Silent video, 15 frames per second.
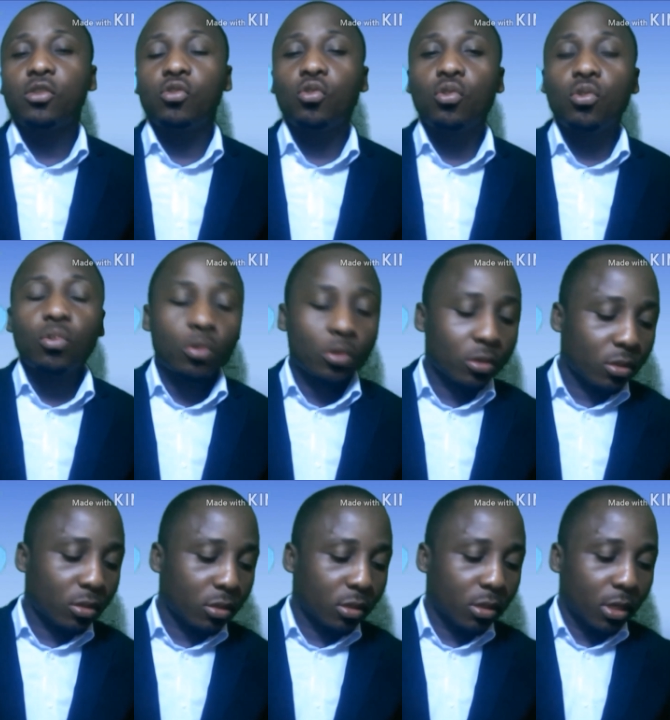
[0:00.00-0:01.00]
So
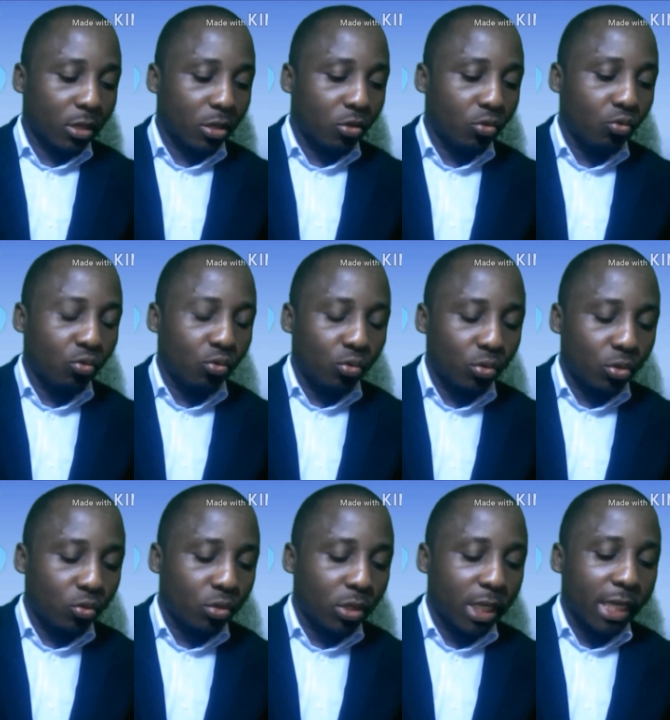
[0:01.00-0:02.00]
you
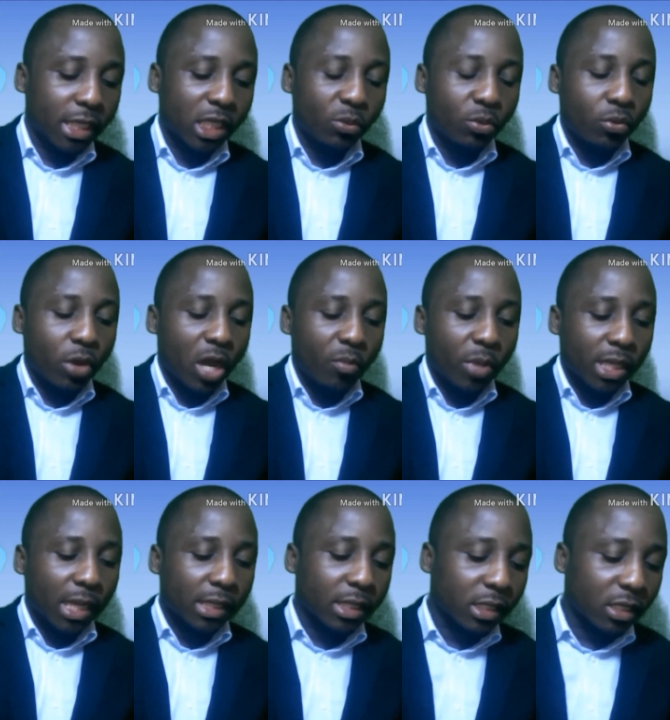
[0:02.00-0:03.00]
need the same
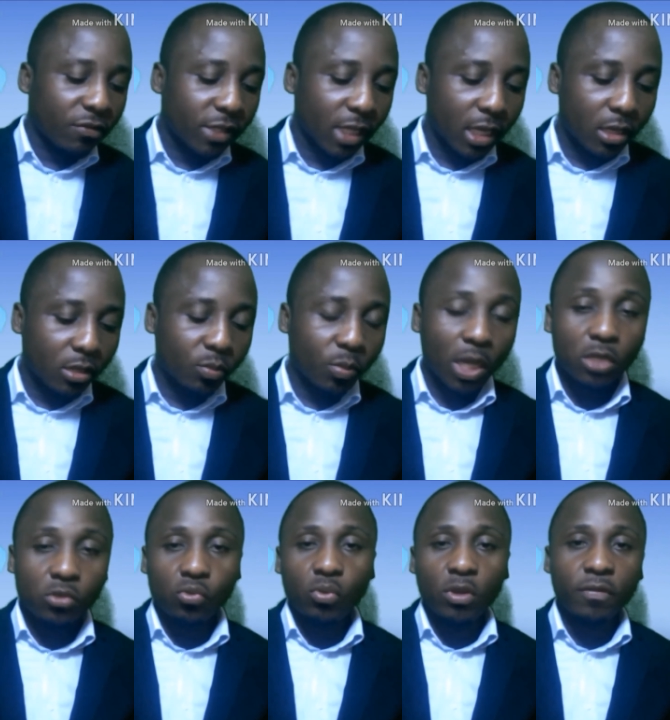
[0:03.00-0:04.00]
requirement as the savings account
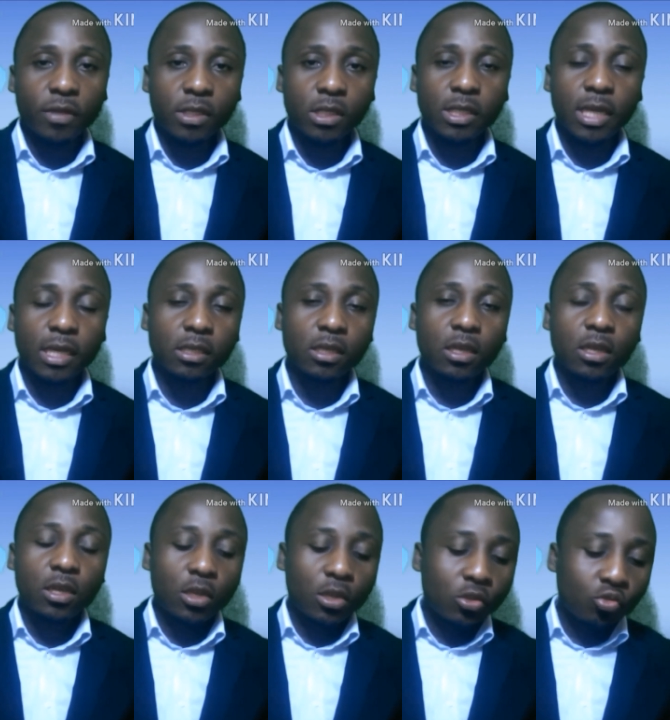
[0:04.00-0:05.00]
plus 2 references. That's
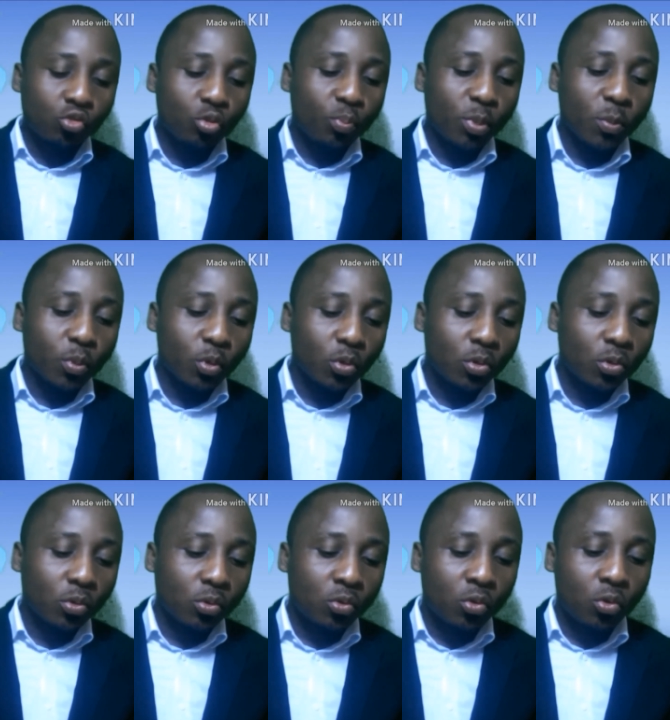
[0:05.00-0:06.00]
2
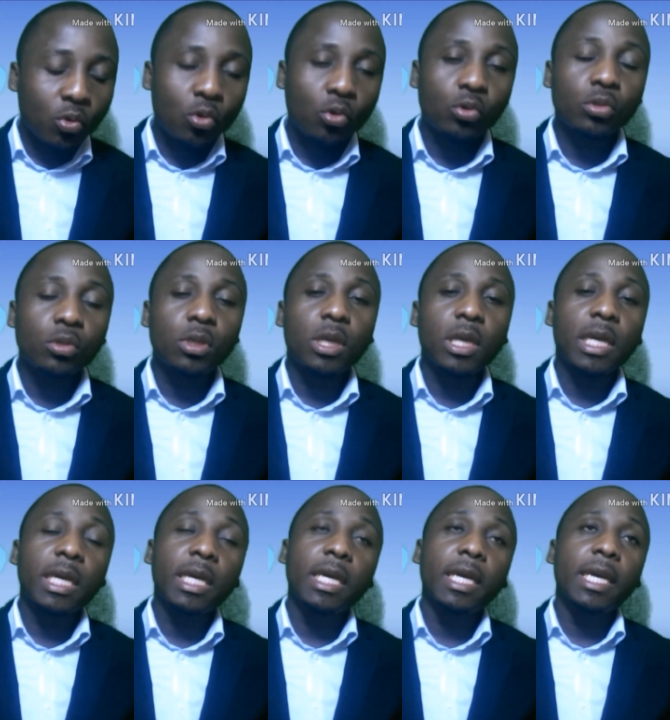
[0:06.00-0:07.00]
people who own
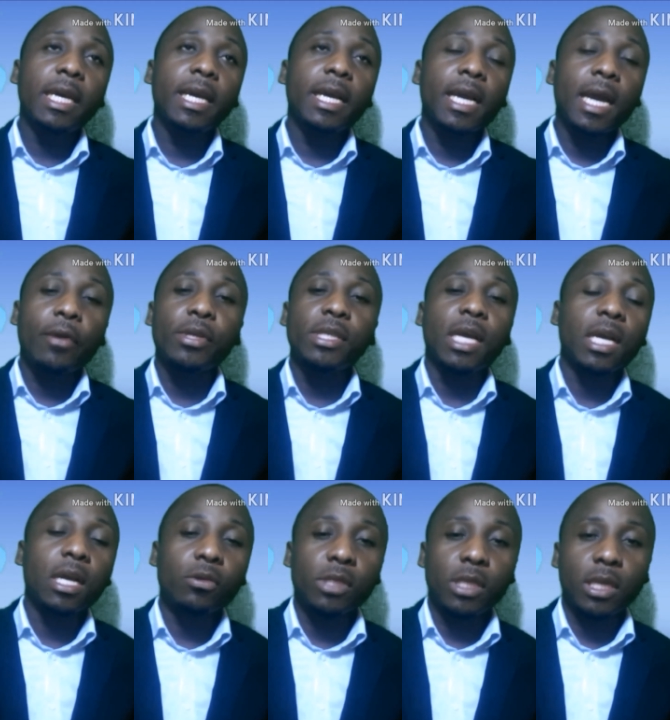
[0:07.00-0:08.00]
a current
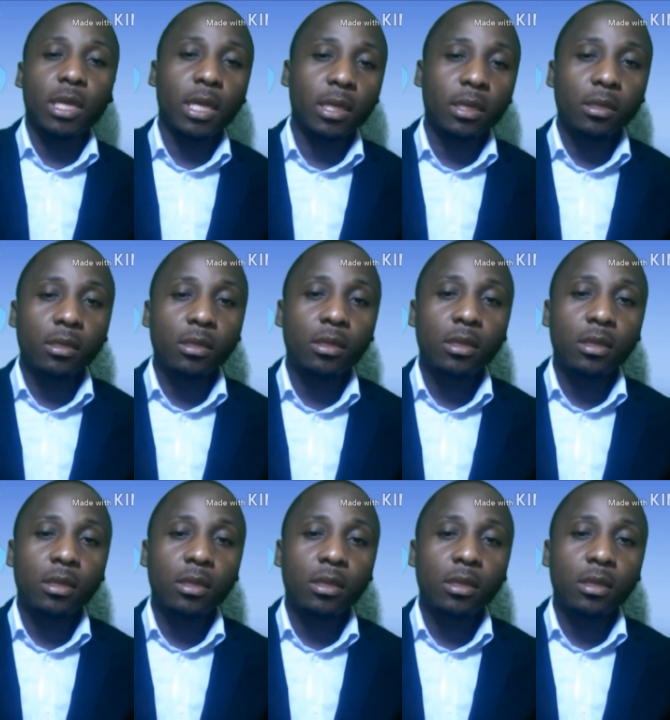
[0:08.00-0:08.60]
account in Ghana,